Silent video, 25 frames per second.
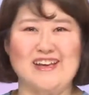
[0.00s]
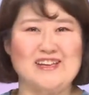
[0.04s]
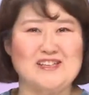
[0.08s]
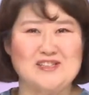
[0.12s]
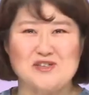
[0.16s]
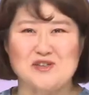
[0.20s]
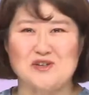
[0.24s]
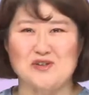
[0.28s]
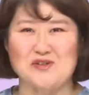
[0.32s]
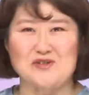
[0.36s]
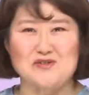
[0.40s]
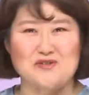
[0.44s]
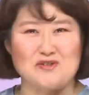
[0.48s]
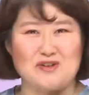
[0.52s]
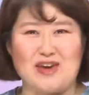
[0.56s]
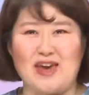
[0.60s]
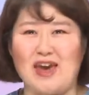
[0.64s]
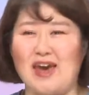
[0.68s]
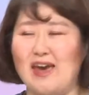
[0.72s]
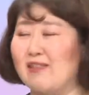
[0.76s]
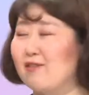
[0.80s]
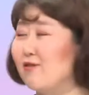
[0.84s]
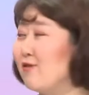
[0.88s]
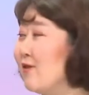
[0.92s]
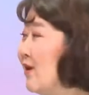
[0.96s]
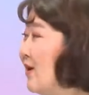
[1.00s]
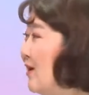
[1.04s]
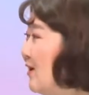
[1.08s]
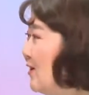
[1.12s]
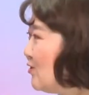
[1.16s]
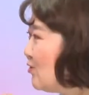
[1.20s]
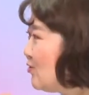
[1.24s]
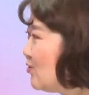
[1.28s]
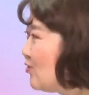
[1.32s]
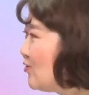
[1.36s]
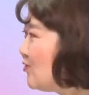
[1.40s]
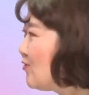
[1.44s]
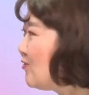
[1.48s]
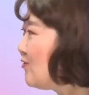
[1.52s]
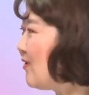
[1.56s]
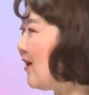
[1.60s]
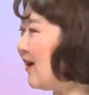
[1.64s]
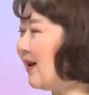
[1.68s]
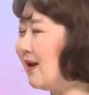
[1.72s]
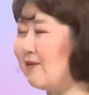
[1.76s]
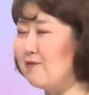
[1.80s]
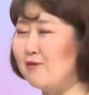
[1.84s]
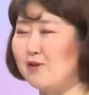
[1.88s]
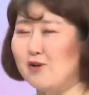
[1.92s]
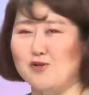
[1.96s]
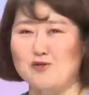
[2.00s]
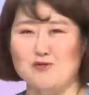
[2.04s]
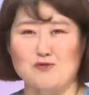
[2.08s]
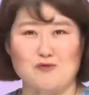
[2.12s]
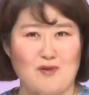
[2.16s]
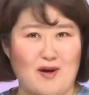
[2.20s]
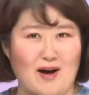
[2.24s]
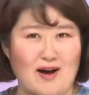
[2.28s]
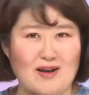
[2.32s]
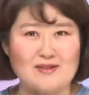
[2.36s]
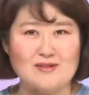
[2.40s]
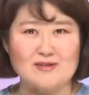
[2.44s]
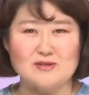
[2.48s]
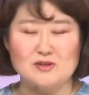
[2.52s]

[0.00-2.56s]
so you can do whatever you want.